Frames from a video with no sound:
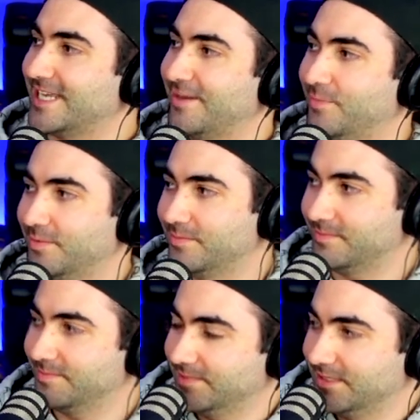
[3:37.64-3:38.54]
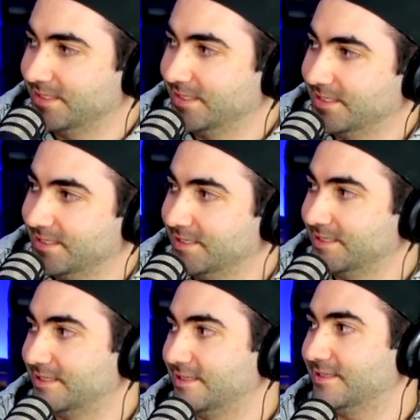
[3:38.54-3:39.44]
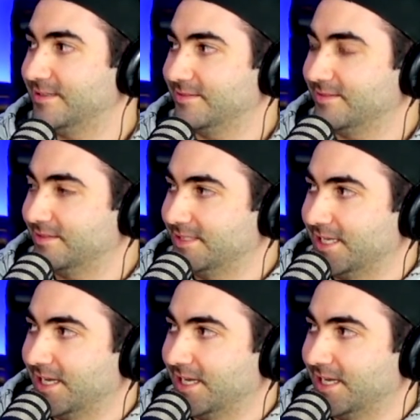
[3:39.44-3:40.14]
We're out of lockdown, but we have a couple of restrictions still.